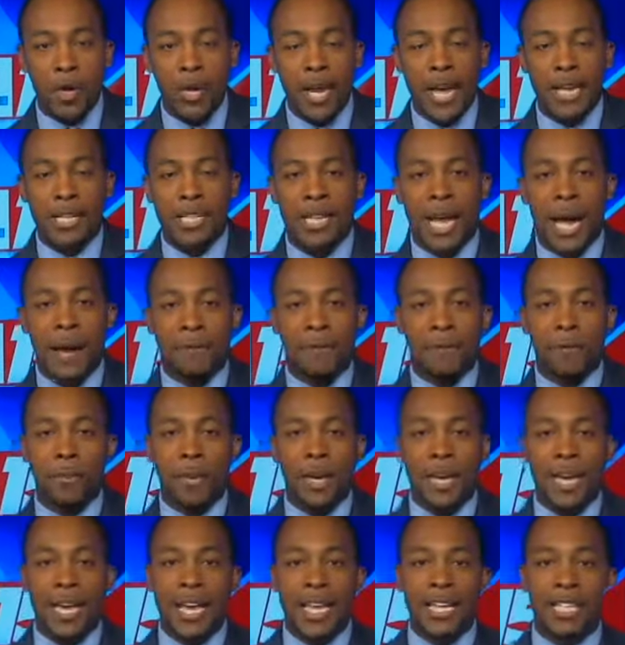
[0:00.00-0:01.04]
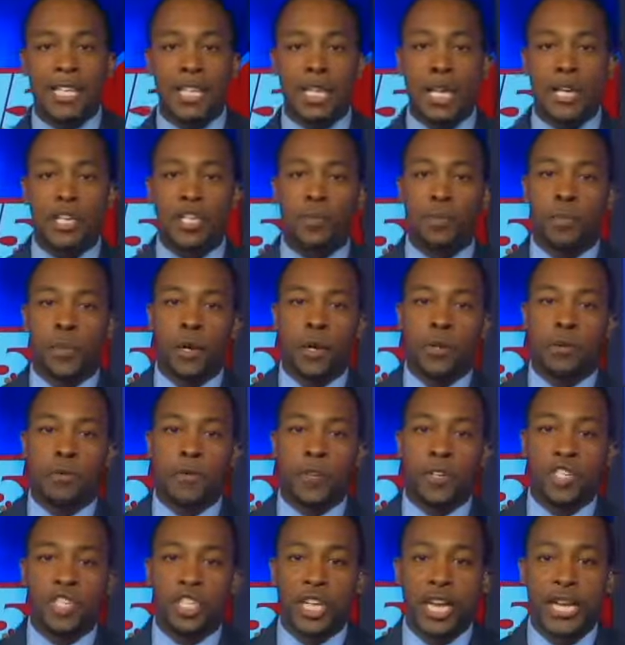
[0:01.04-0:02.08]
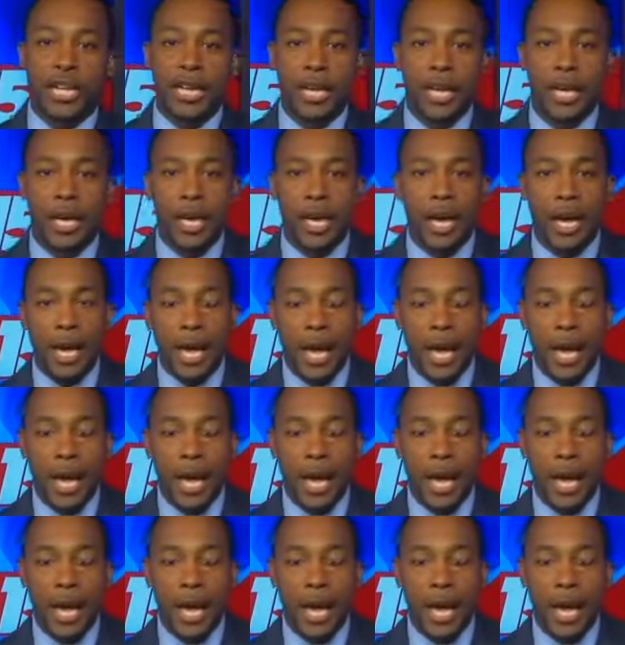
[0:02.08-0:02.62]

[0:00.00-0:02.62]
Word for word: Next stop for me is Lynchburg, Virginia,